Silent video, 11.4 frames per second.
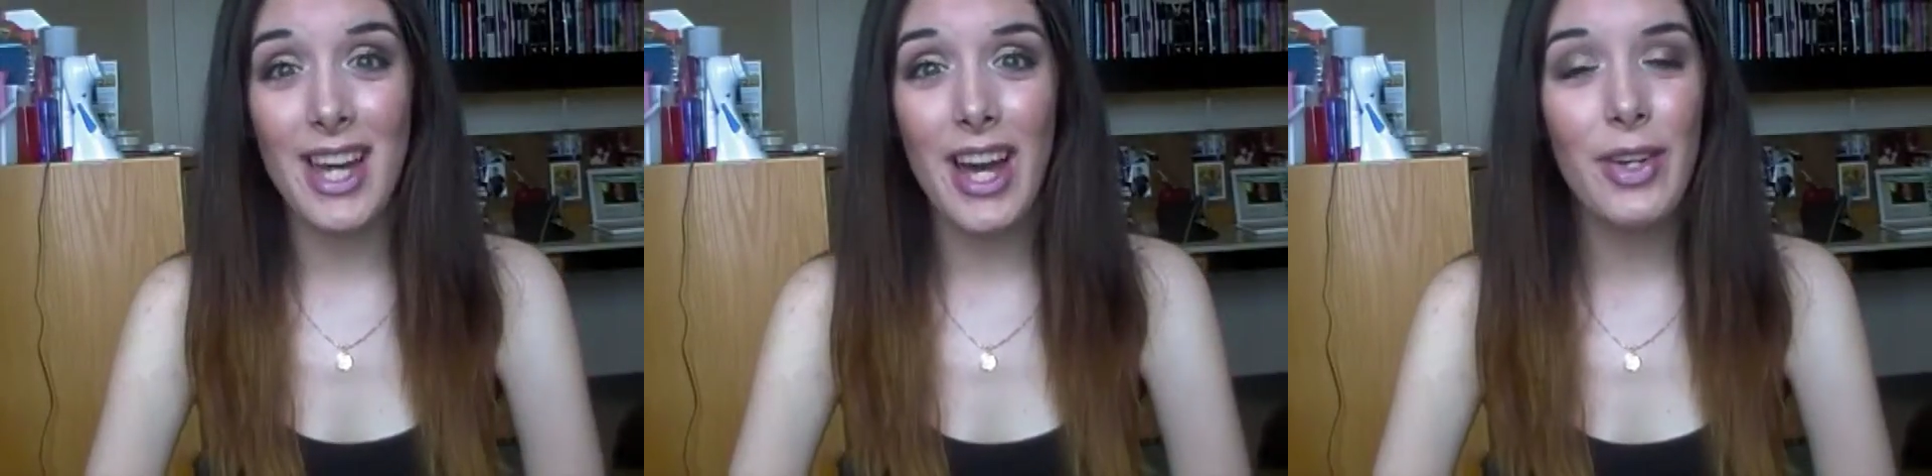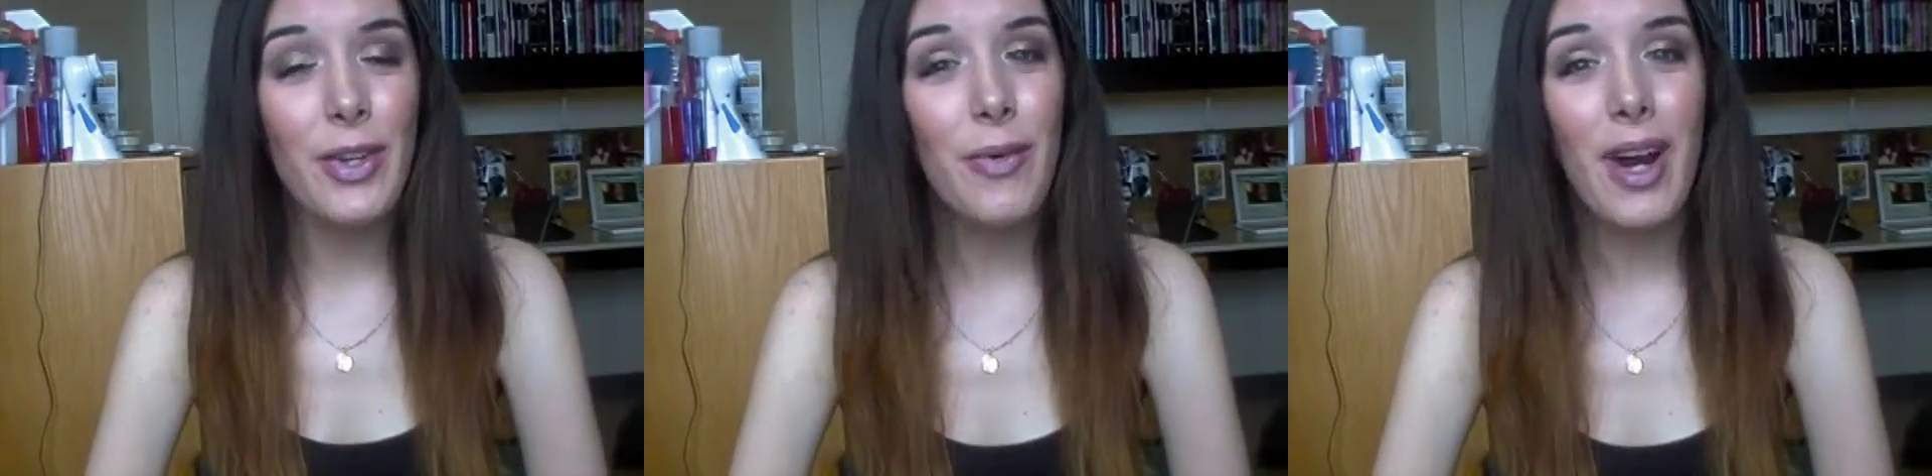I
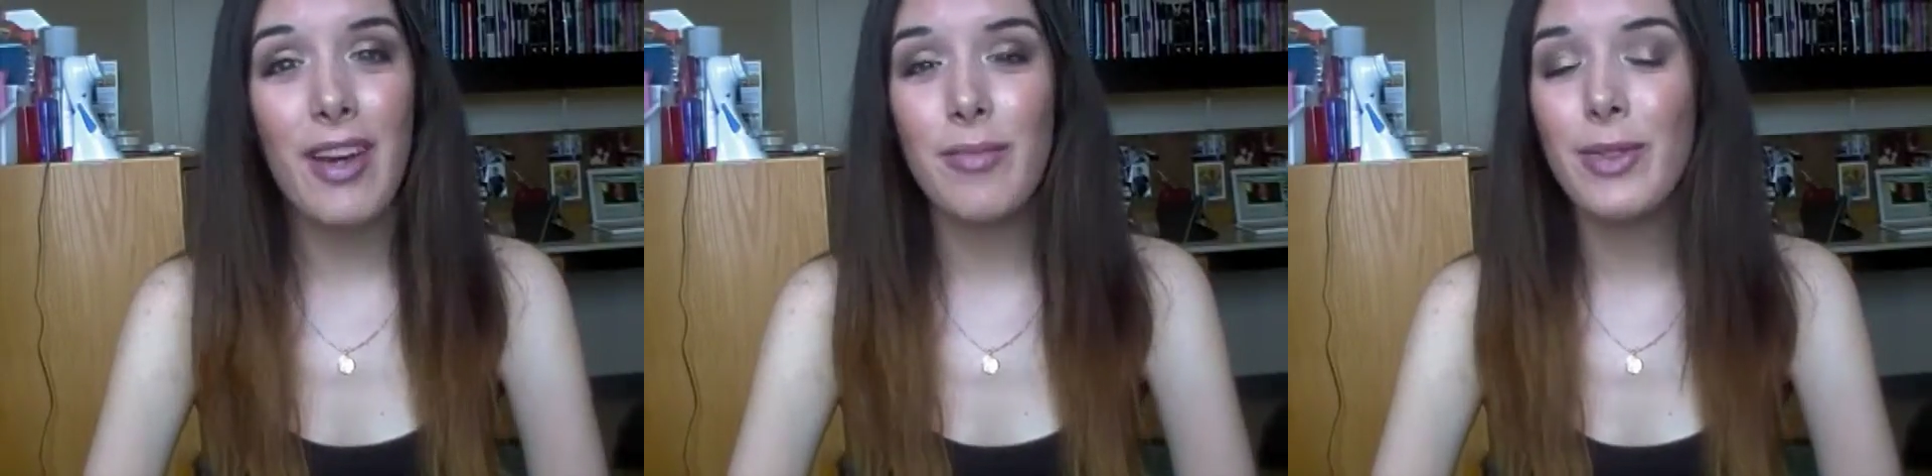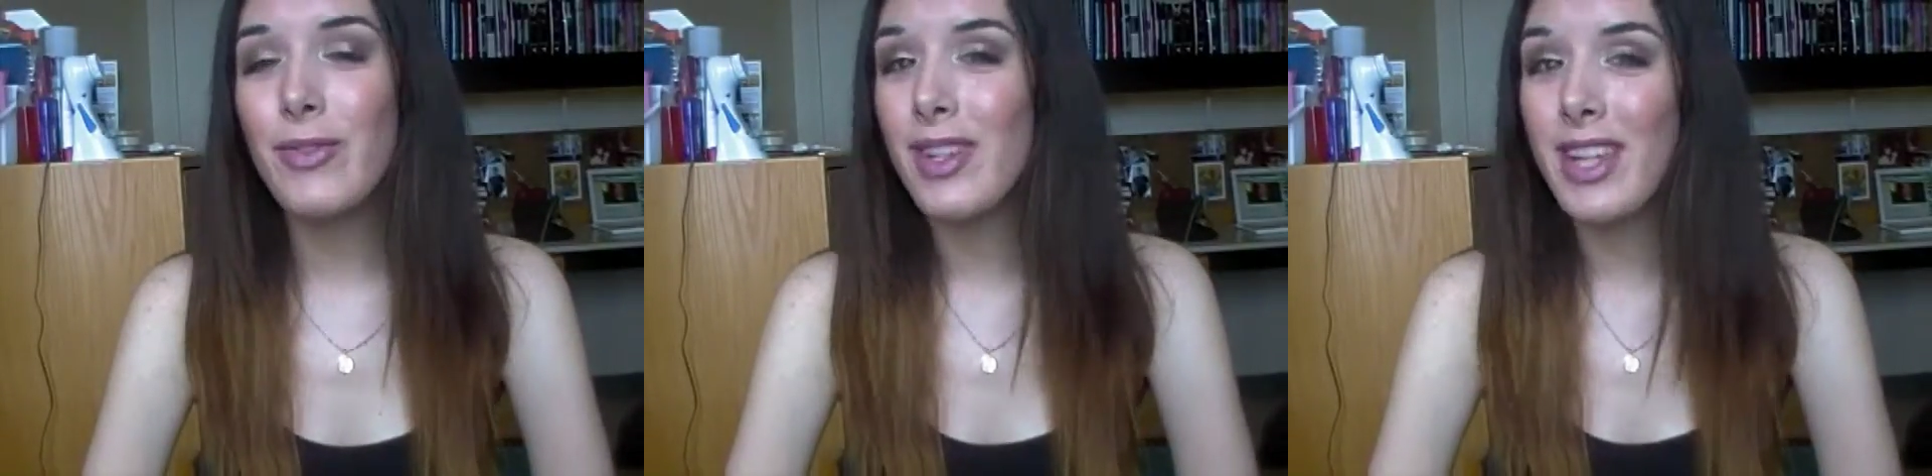don't know why I've
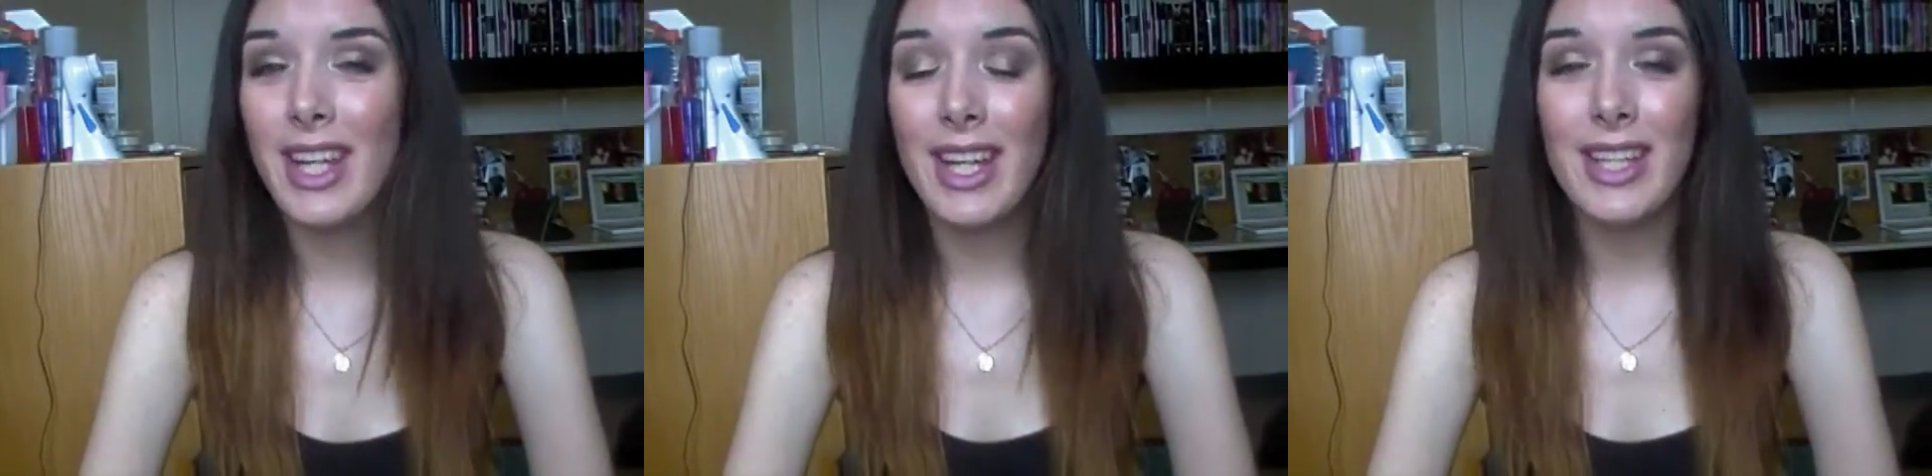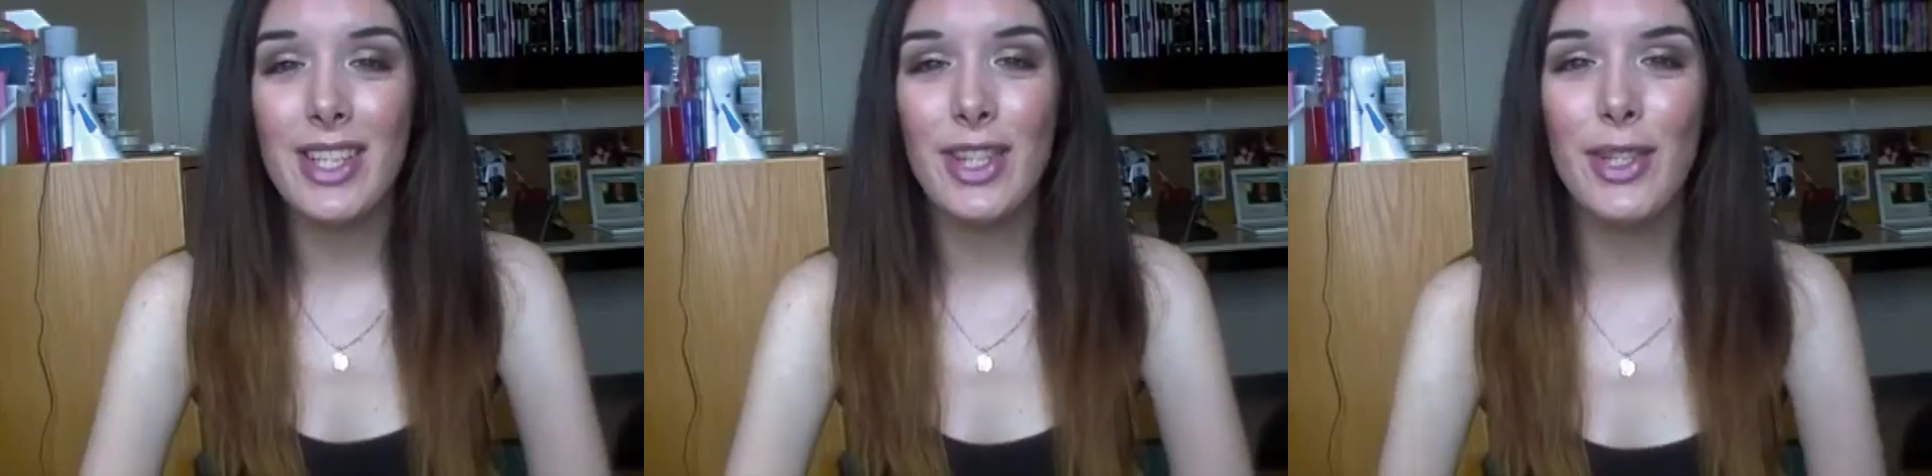been really
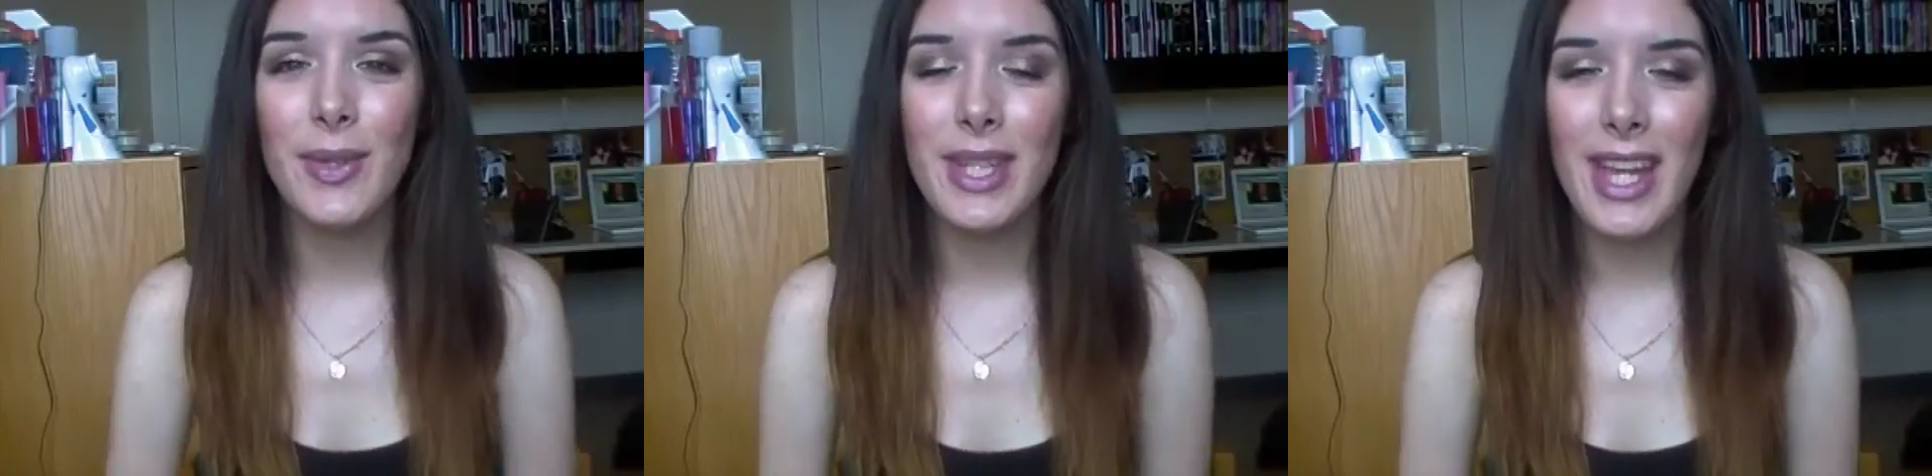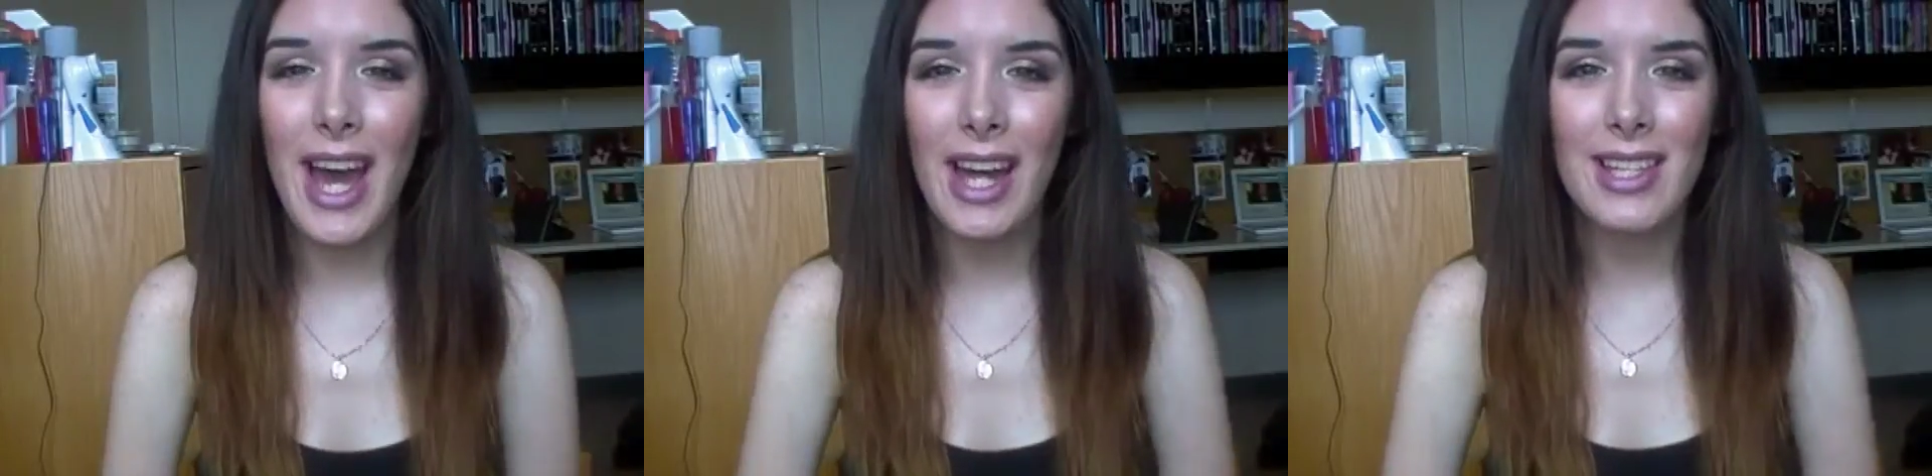into doing
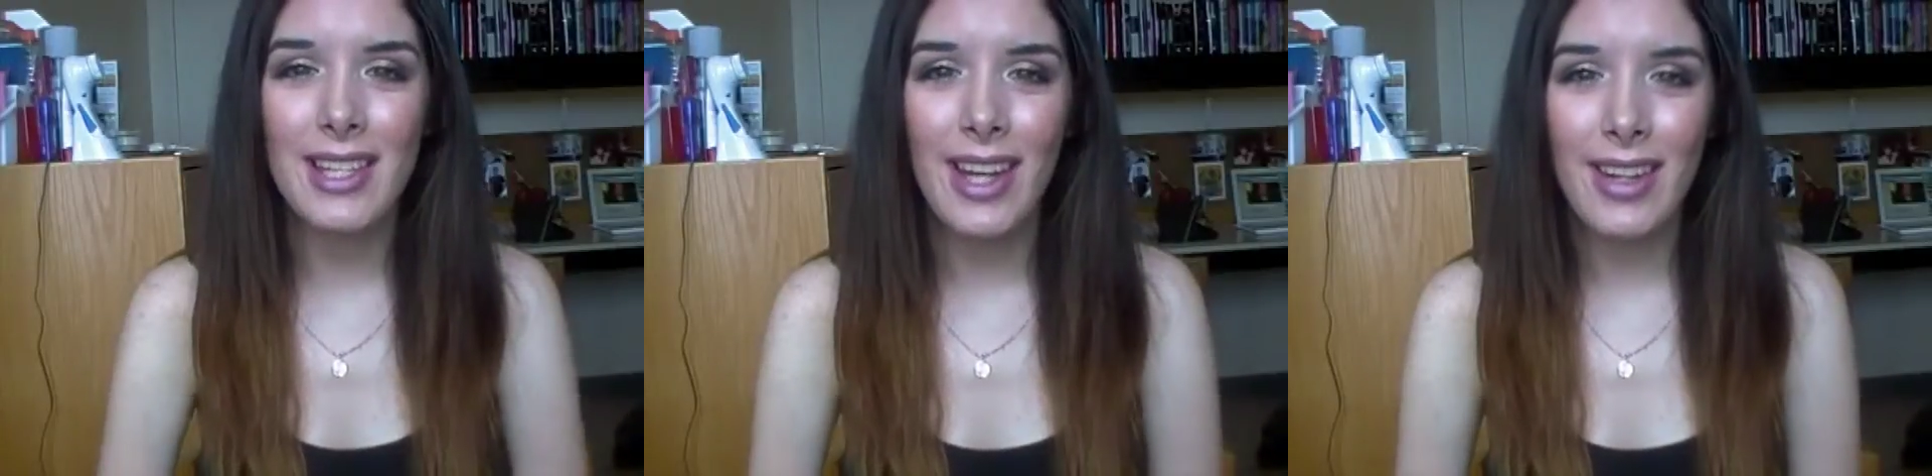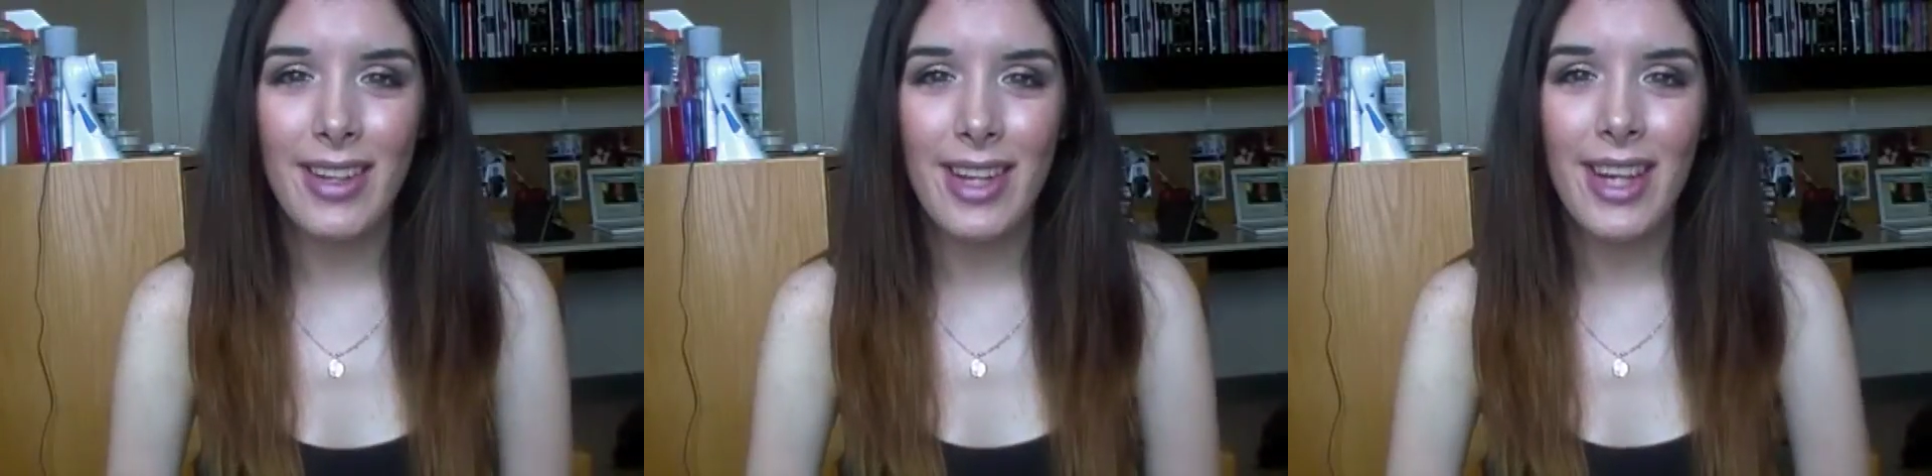tags
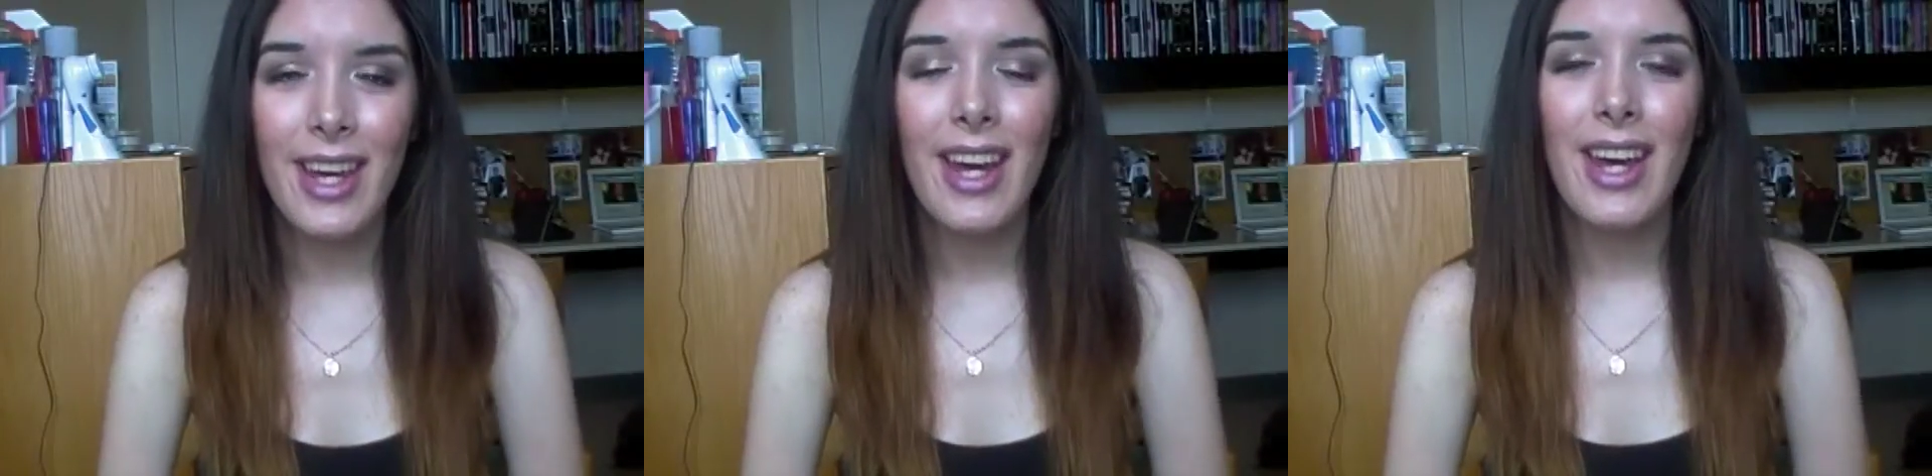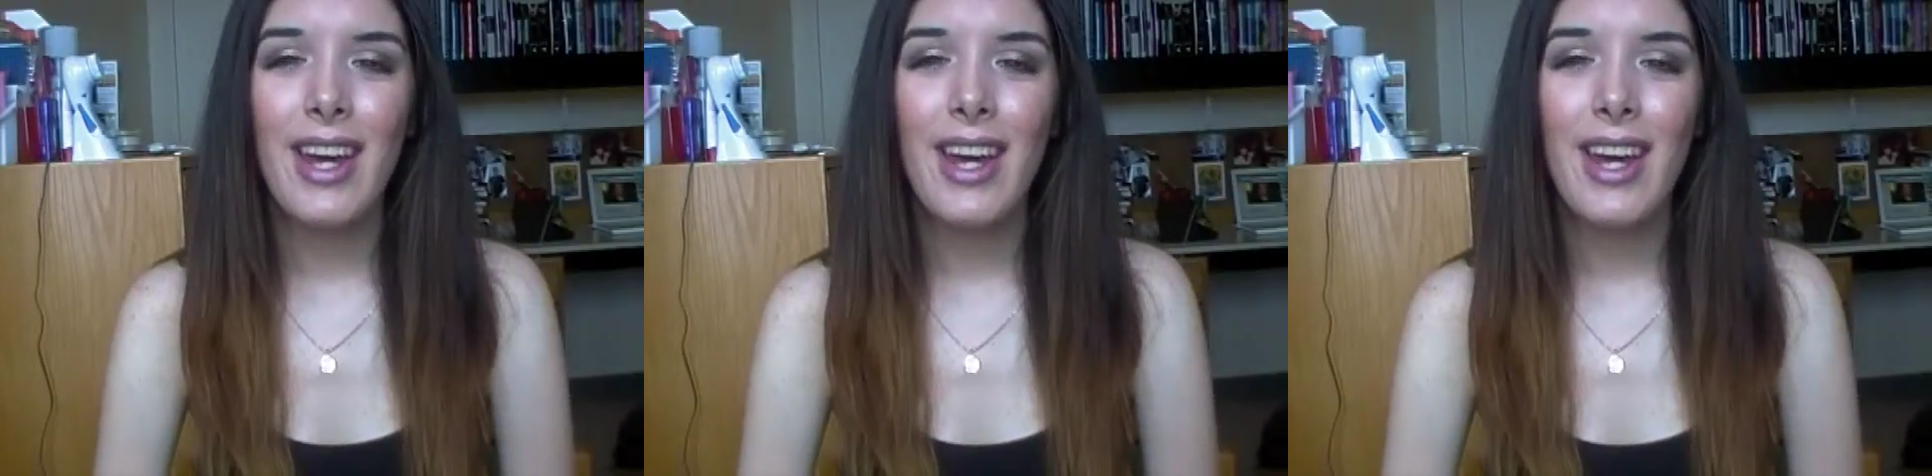lately,